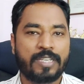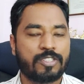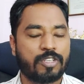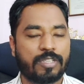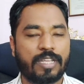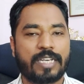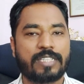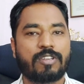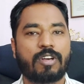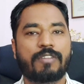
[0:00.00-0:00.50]
So
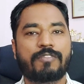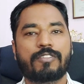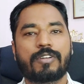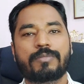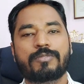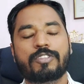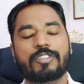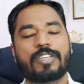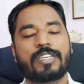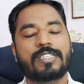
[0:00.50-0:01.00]
that's all
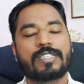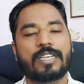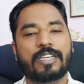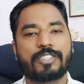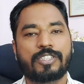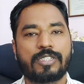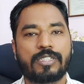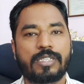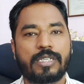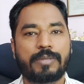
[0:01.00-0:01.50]
from today's
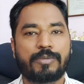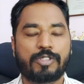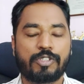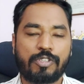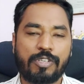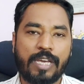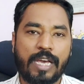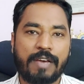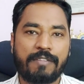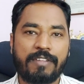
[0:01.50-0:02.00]
session, team.
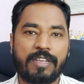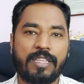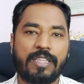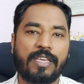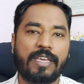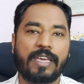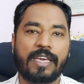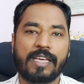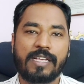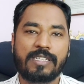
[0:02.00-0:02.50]
Should you have
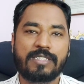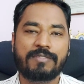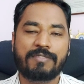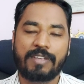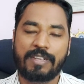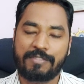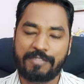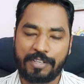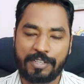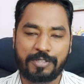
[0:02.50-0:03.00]
anything else,
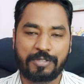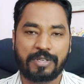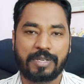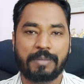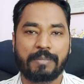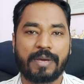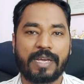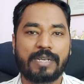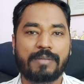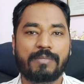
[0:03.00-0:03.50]
feel free to
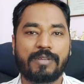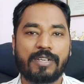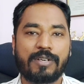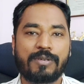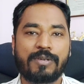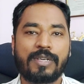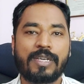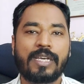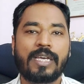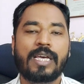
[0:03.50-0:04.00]
comment
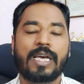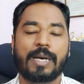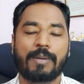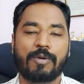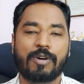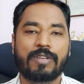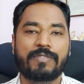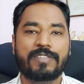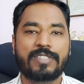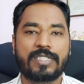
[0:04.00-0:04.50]
below. I'm
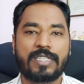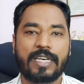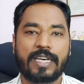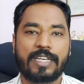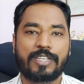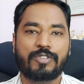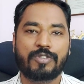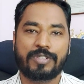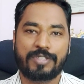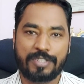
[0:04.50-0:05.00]
always
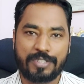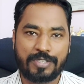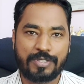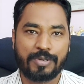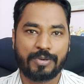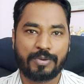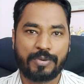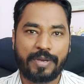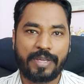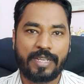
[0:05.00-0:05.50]
there to address
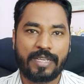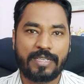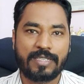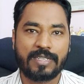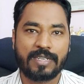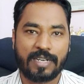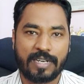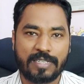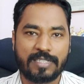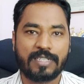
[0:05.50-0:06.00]
your queries
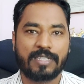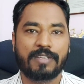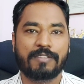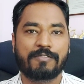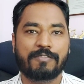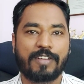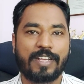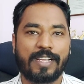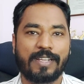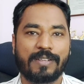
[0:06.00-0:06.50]
and answer
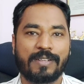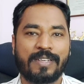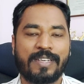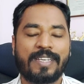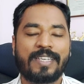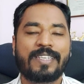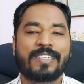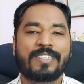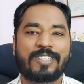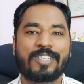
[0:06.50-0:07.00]
them well.
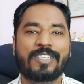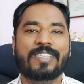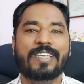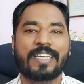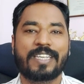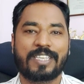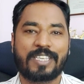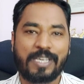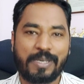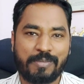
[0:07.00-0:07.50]
Till
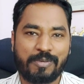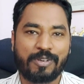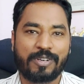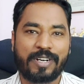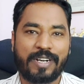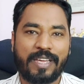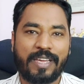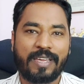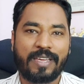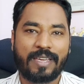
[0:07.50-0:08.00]
then, keep
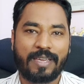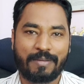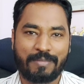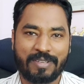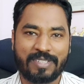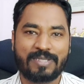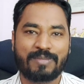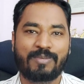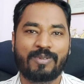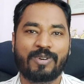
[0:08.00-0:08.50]
learning, keep
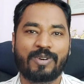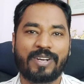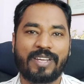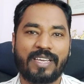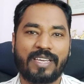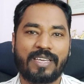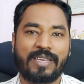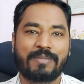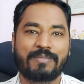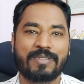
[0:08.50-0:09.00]

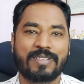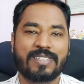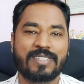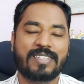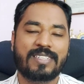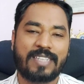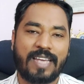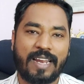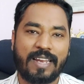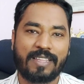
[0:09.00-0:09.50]
exploring, keep
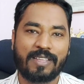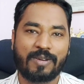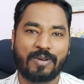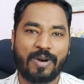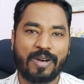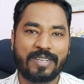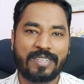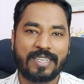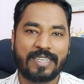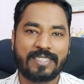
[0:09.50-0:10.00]
understanding the
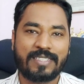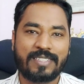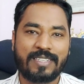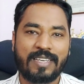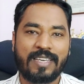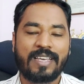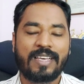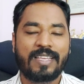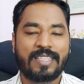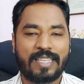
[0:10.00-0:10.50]
context.
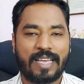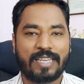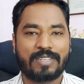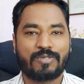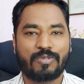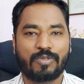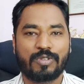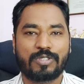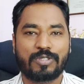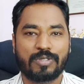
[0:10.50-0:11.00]
Thanks
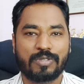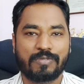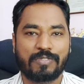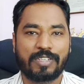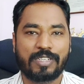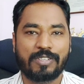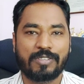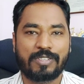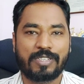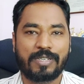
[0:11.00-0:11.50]
for watching the
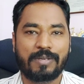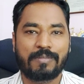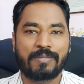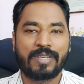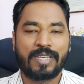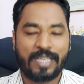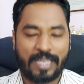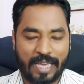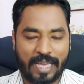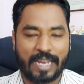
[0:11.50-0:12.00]
video,
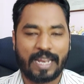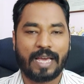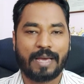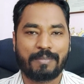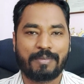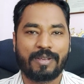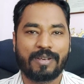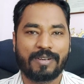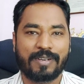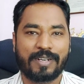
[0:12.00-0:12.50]
team, and
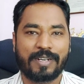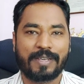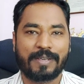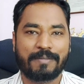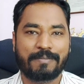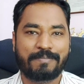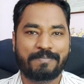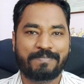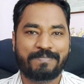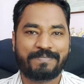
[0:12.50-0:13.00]
happy
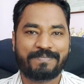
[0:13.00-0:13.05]
learning.